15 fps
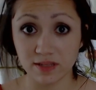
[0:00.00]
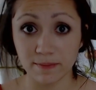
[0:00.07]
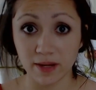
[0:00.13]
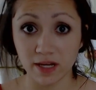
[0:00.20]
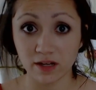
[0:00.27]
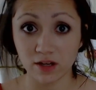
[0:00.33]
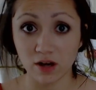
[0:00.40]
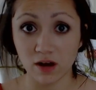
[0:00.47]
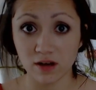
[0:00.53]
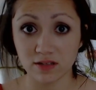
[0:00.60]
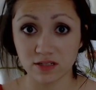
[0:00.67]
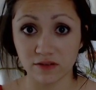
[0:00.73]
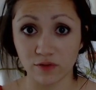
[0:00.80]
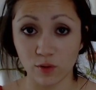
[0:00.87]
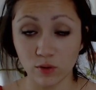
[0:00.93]
the mana
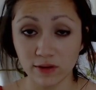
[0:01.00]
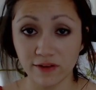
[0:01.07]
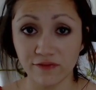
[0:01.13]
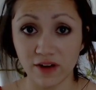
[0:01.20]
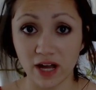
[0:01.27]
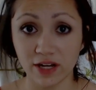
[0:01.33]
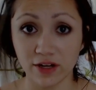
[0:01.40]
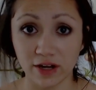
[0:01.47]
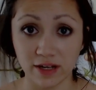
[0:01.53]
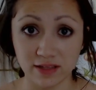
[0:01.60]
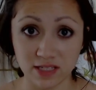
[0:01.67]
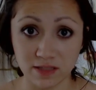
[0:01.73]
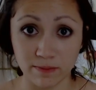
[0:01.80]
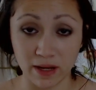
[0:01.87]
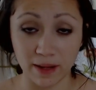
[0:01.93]
cost of Holy Fire
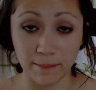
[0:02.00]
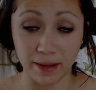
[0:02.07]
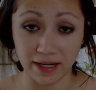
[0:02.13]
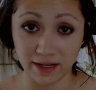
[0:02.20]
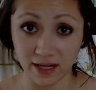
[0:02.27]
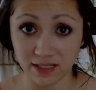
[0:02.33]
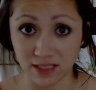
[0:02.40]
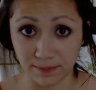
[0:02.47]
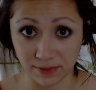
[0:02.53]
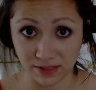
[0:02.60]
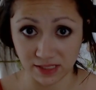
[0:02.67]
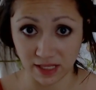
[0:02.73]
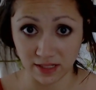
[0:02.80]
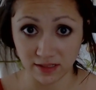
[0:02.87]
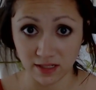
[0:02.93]
and Smite by 90%,
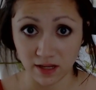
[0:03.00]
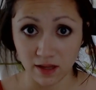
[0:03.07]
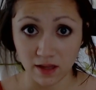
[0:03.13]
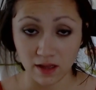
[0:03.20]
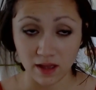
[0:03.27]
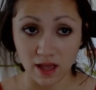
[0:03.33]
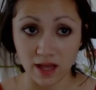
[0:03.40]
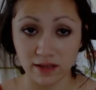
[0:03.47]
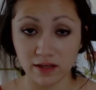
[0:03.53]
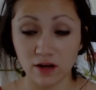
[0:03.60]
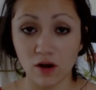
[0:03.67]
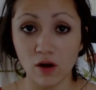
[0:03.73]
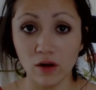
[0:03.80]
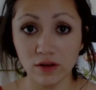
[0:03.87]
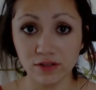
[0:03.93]
and it
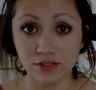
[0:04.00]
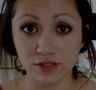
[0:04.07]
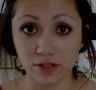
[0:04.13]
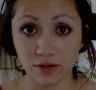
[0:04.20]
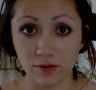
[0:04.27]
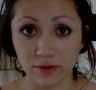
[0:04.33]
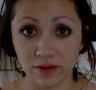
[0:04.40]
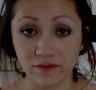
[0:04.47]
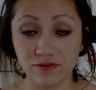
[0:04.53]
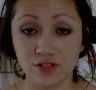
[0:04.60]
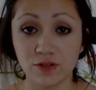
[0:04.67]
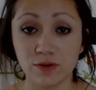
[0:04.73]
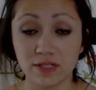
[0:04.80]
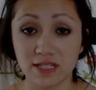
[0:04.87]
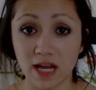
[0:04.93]
also gives
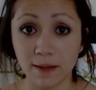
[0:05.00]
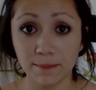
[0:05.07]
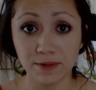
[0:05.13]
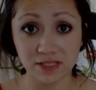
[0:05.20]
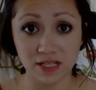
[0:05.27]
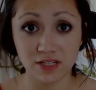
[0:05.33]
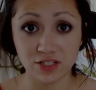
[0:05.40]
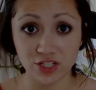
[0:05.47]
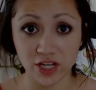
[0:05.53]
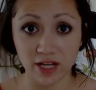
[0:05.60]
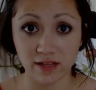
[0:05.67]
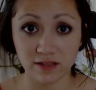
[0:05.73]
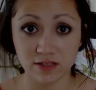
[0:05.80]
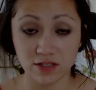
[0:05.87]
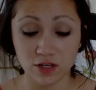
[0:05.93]
you a 10%
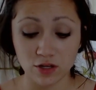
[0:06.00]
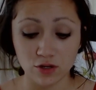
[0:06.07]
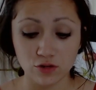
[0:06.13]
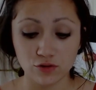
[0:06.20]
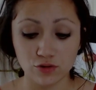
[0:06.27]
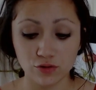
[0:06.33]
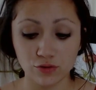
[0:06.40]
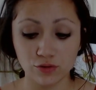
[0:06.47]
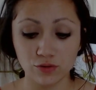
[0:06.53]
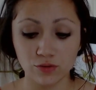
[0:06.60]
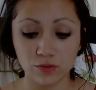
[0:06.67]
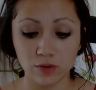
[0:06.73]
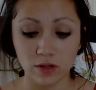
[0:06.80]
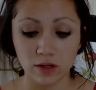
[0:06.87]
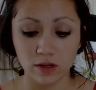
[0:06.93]
chance
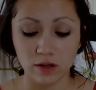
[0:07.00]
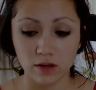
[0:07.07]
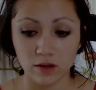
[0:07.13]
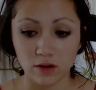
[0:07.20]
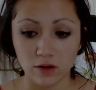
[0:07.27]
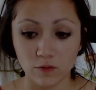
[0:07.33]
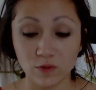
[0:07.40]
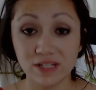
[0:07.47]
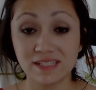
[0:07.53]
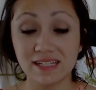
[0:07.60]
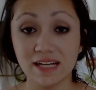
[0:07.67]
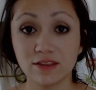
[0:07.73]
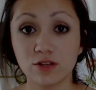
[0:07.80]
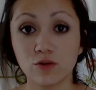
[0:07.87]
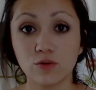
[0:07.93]
to
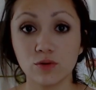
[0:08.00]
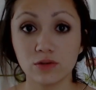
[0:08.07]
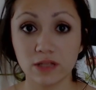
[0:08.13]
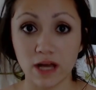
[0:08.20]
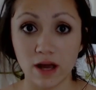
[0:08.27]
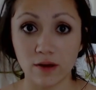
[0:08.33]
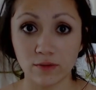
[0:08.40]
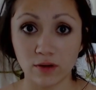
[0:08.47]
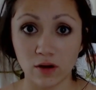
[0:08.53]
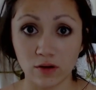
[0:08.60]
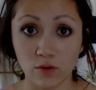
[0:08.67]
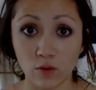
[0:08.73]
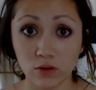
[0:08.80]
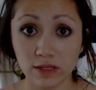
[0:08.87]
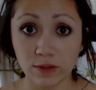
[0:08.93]
reset the cooldown
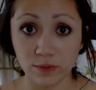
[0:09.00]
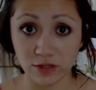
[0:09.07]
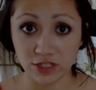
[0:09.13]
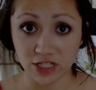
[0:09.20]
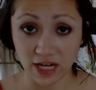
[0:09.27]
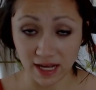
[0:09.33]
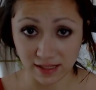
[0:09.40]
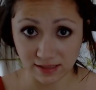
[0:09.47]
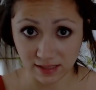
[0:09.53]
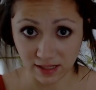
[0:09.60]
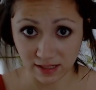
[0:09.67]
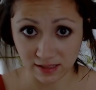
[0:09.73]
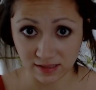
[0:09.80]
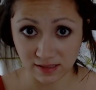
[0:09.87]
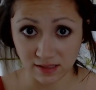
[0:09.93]
on Holy Word
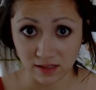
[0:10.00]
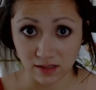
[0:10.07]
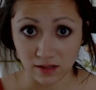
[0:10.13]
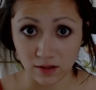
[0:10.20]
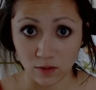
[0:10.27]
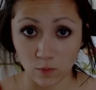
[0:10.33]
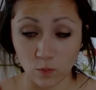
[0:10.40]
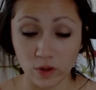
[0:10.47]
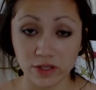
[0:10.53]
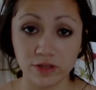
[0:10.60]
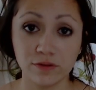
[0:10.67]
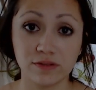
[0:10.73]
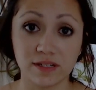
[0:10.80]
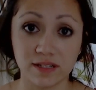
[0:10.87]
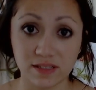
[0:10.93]
Chastise when
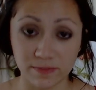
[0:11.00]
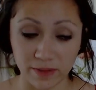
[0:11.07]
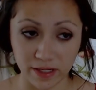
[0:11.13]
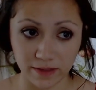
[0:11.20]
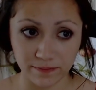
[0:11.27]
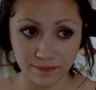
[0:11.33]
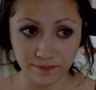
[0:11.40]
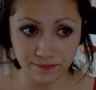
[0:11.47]
using Smite.